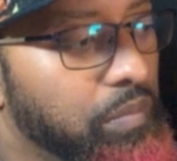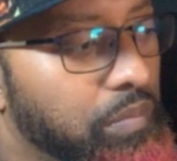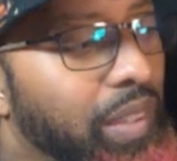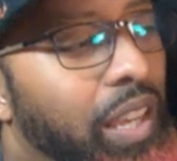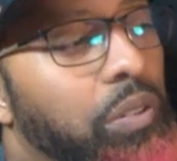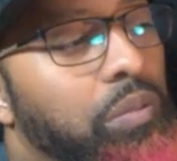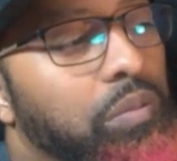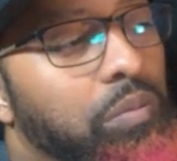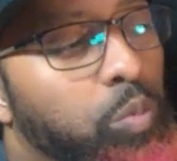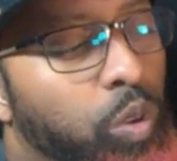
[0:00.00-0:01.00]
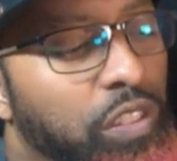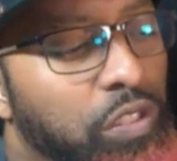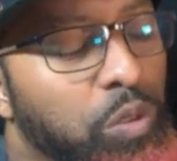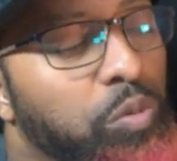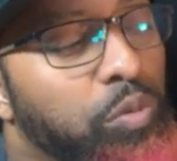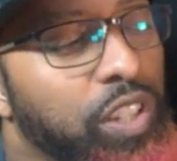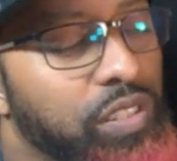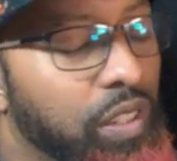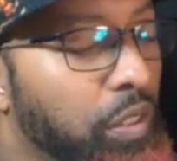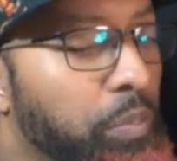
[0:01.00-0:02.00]
Now, once you've reached
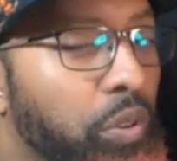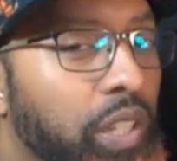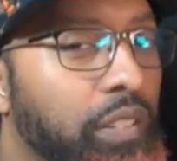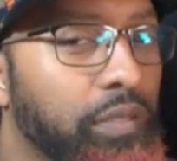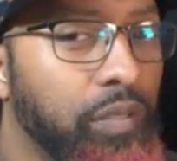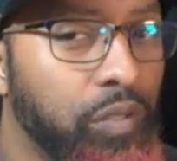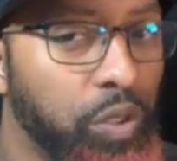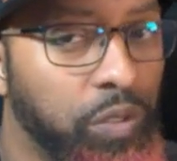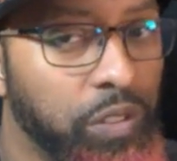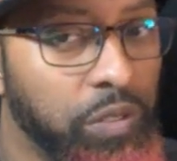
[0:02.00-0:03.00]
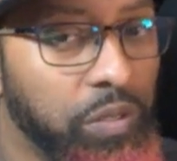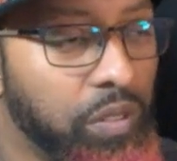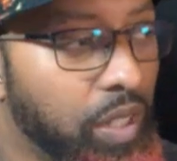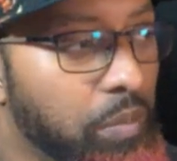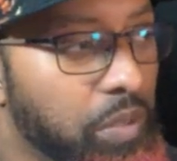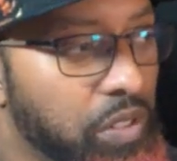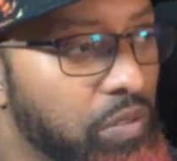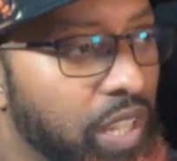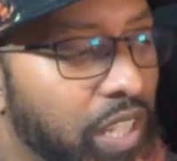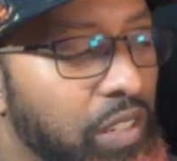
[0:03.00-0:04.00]
this point versus a Mr.
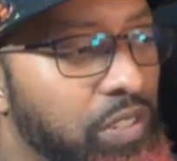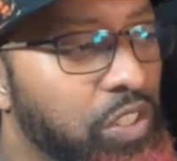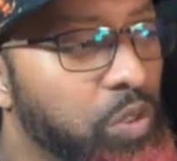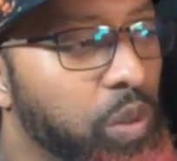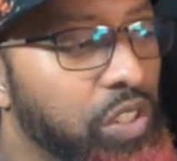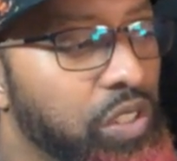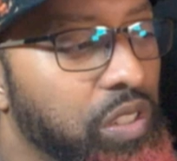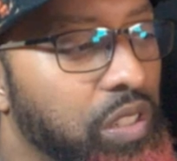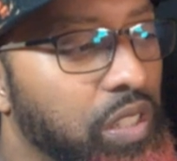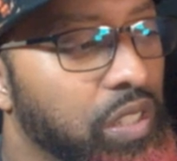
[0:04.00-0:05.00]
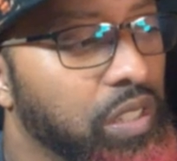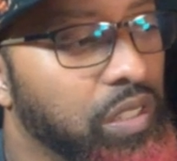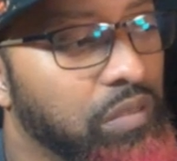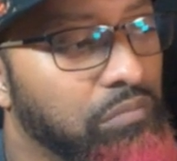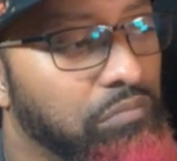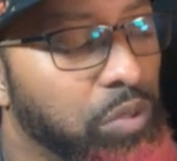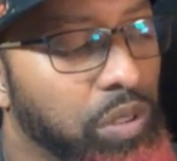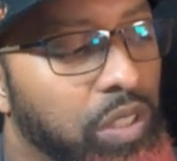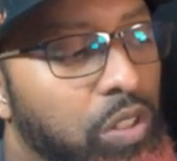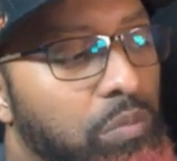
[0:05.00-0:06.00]
Negative situation, you
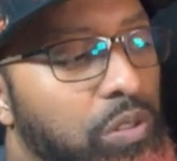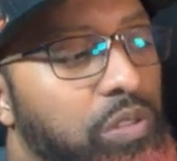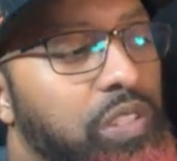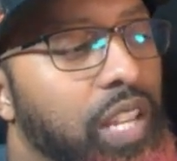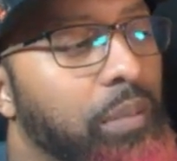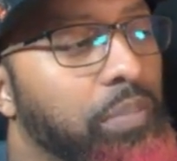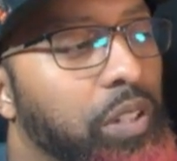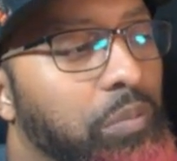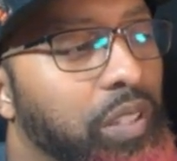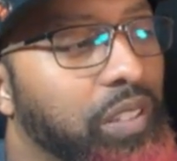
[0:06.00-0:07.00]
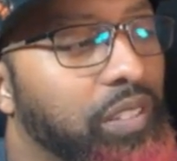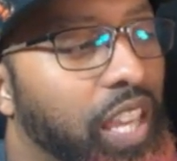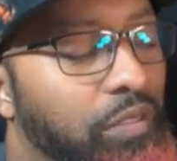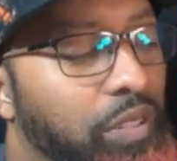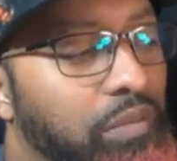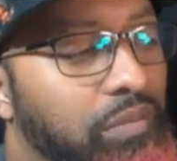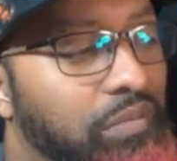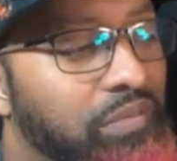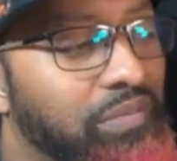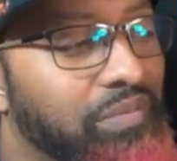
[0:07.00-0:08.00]
can almost snap here because they haven't
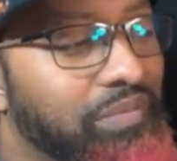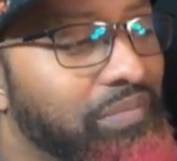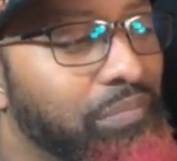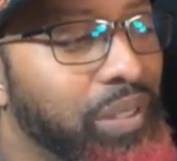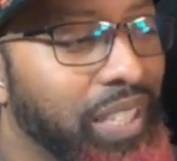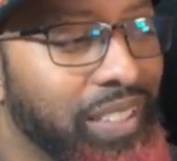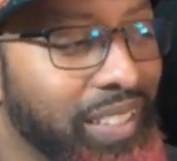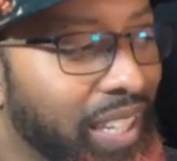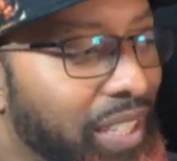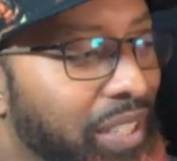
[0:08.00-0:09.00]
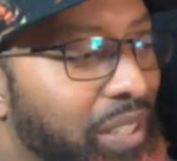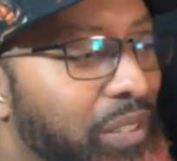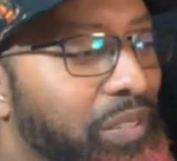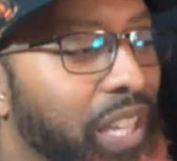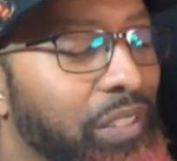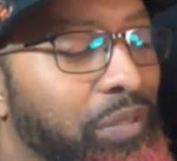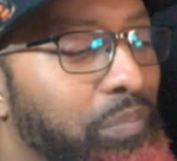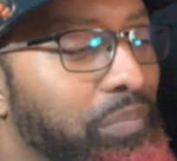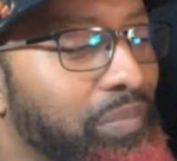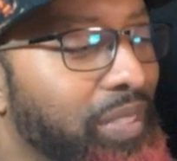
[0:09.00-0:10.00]
played the negative. They haven't,
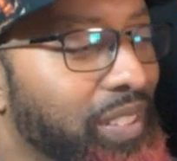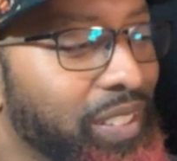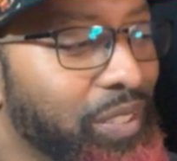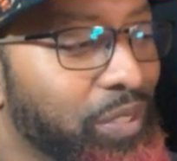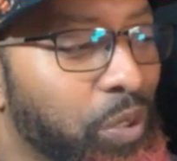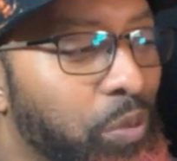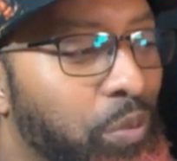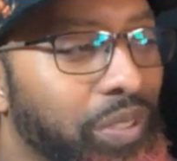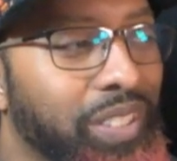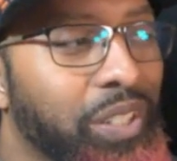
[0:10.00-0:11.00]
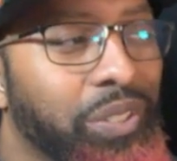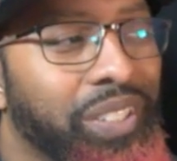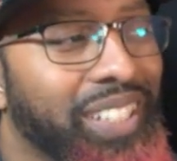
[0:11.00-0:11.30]
there's no, you know,